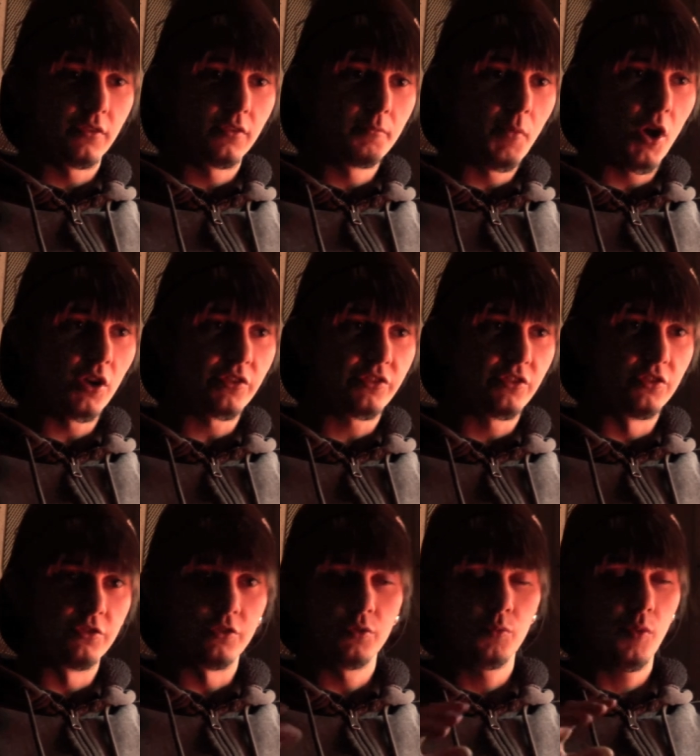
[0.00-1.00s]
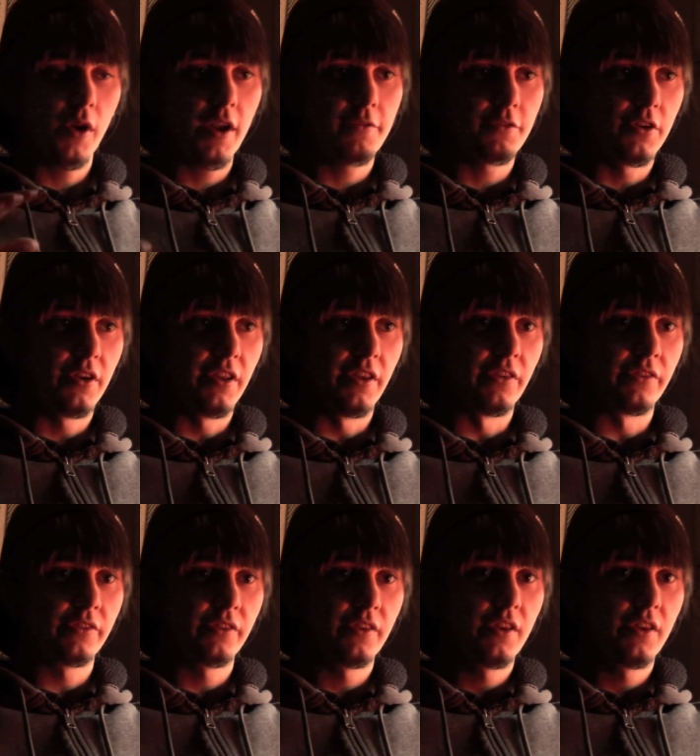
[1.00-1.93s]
monsters or whatever it is,